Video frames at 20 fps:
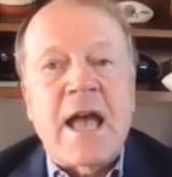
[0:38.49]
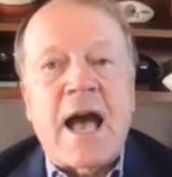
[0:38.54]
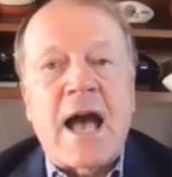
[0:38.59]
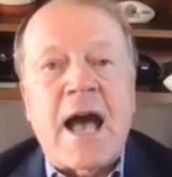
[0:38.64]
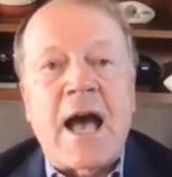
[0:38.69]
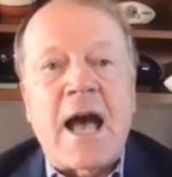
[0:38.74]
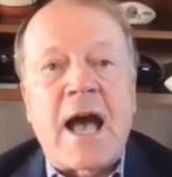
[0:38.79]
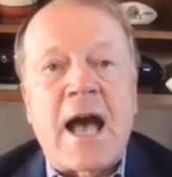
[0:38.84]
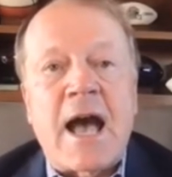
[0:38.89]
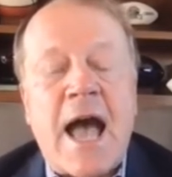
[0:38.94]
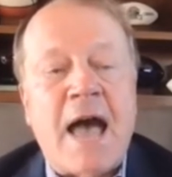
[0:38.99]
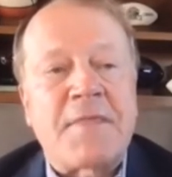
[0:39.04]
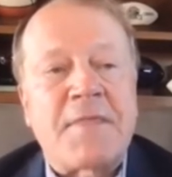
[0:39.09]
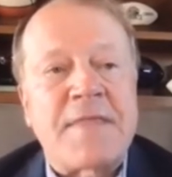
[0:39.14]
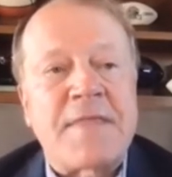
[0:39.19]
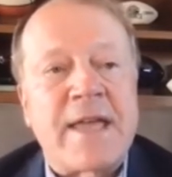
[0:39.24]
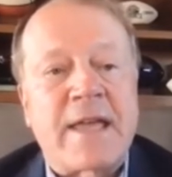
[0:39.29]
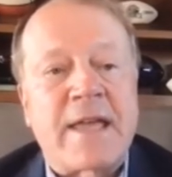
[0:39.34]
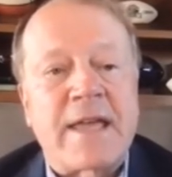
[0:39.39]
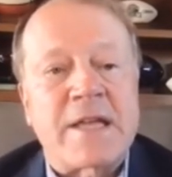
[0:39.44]
I
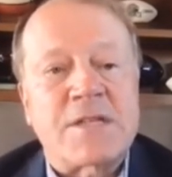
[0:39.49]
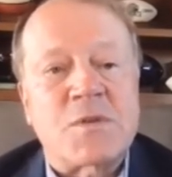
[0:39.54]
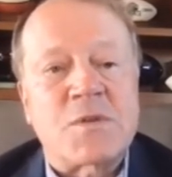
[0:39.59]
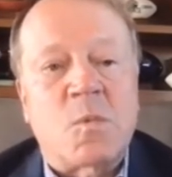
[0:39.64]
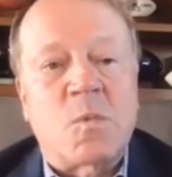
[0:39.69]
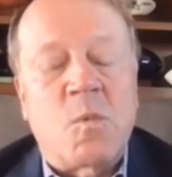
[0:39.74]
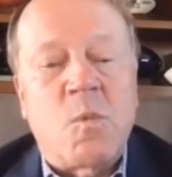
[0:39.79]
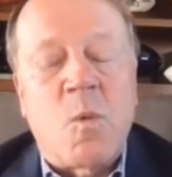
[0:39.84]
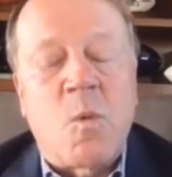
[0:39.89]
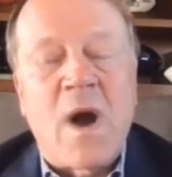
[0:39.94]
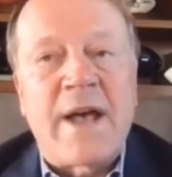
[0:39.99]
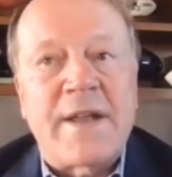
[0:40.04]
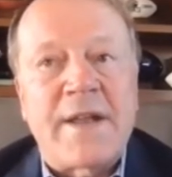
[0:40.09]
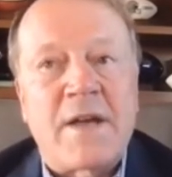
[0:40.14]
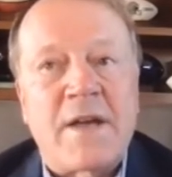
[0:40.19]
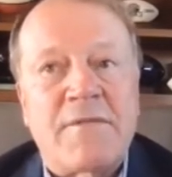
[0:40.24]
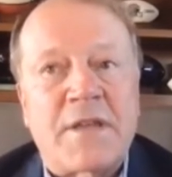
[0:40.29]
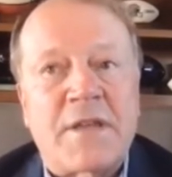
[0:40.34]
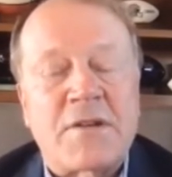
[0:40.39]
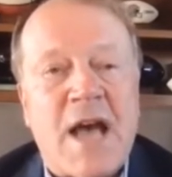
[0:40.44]
think it's one
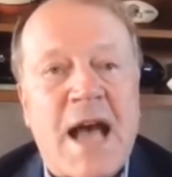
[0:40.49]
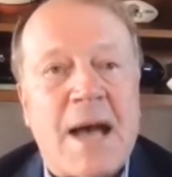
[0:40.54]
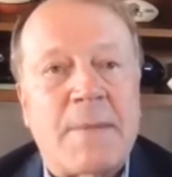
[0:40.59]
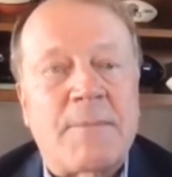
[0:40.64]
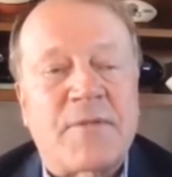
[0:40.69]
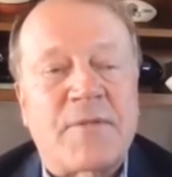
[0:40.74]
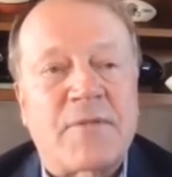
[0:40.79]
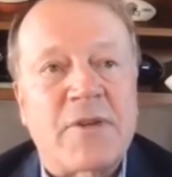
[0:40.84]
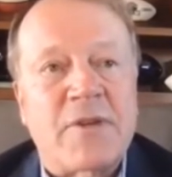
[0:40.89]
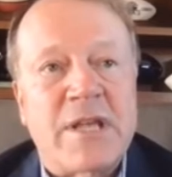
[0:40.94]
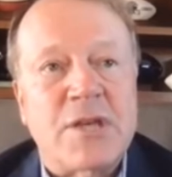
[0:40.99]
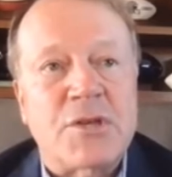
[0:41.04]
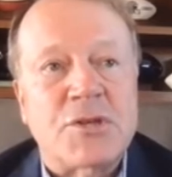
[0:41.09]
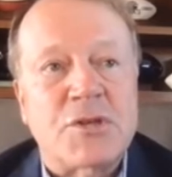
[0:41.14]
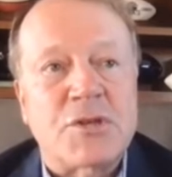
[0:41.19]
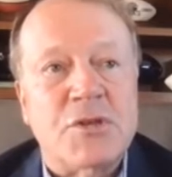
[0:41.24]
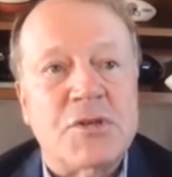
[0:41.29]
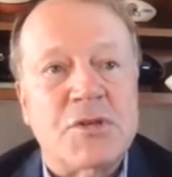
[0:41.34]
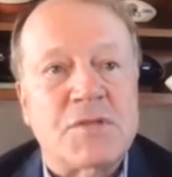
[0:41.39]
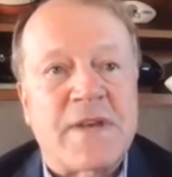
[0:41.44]
of the top three
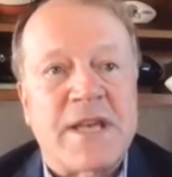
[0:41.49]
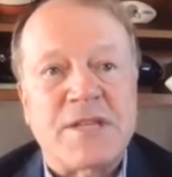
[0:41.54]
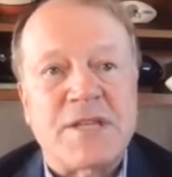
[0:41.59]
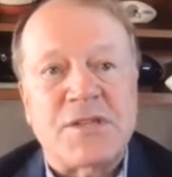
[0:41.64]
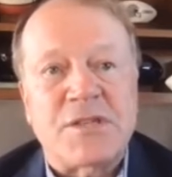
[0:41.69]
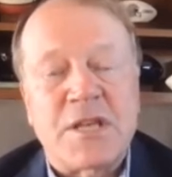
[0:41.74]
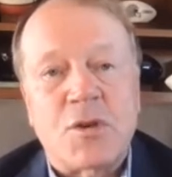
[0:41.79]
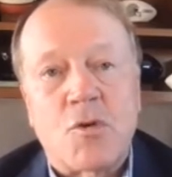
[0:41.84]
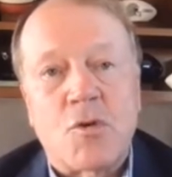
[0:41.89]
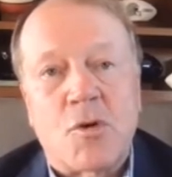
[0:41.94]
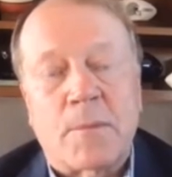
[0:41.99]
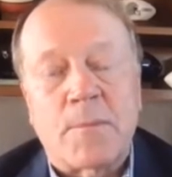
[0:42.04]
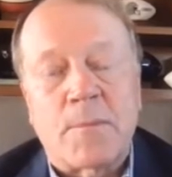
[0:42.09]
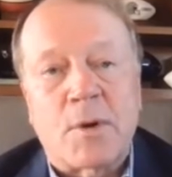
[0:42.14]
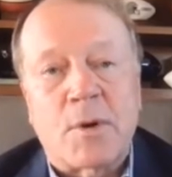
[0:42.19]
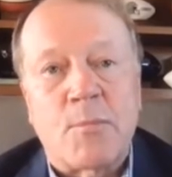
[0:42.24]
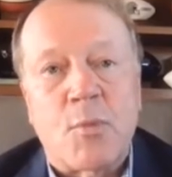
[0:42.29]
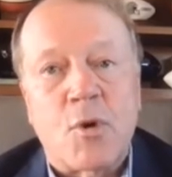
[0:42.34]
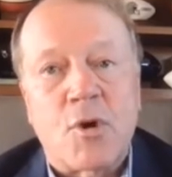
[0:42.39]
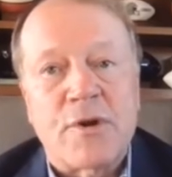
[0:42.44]
issues facing
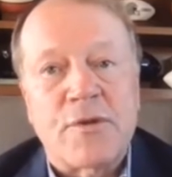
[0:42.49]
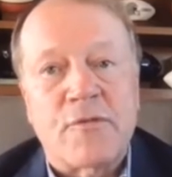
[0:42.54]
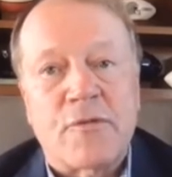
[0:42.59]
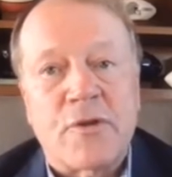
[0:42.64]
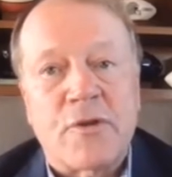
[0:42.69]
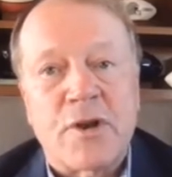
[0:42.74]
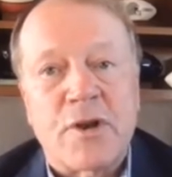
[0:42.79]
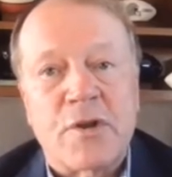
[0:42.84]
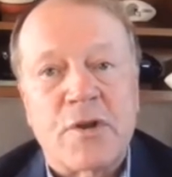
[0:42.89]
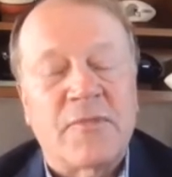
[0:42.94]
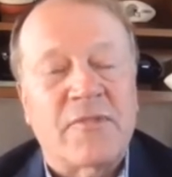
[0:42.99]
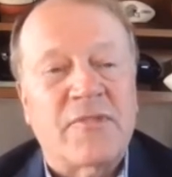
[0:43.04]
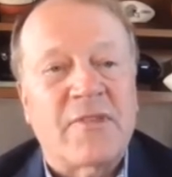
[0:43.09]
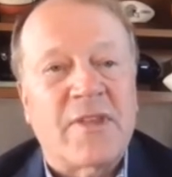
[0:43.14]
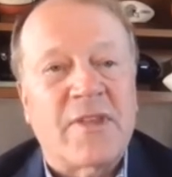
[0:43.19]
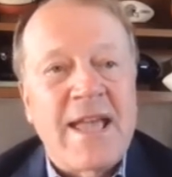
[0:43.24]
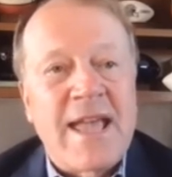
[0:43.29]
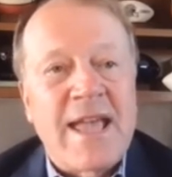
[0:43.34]
corporate boardrooms,